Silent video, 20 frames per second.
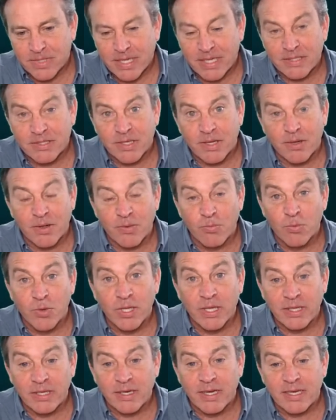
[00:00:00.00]
Is a
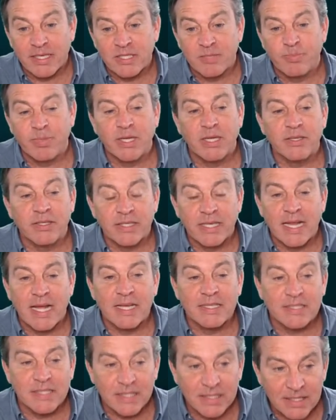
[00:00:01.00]
really nice build. It
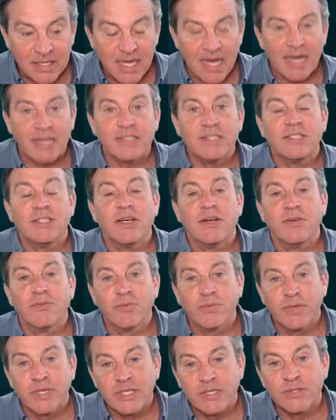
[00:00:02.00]
has lots
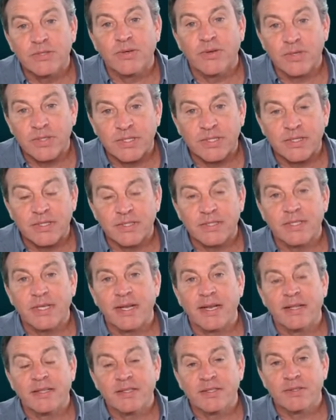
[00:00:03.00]
of resources
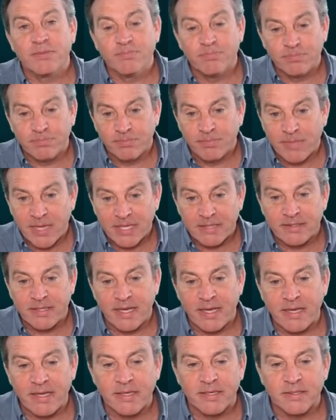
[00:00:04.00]
and it's
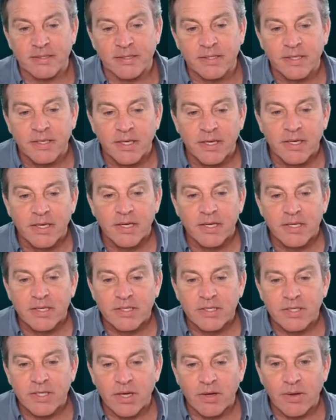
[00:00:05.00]
maintained.
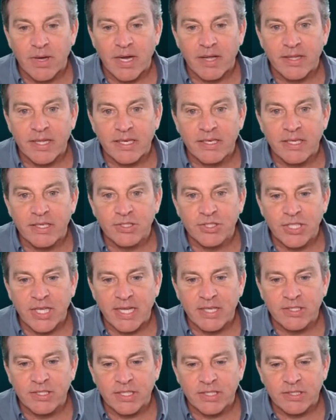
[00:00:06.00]
So they did
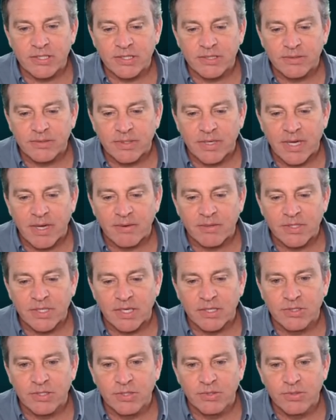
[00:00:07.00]
change it. I was
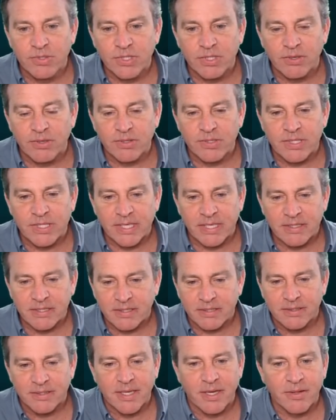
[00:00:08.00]
on
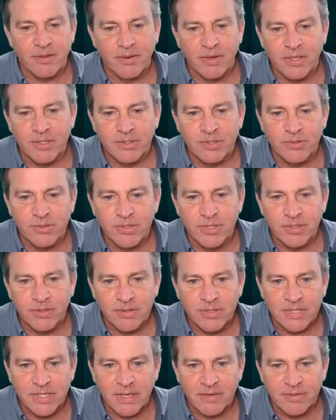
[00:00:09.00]
206 and now they're on
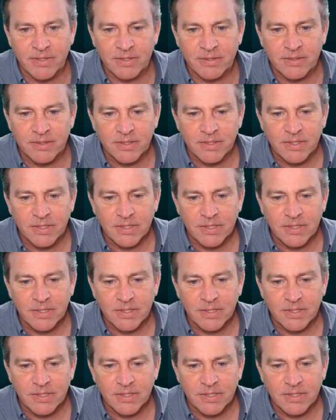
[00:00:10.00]
207.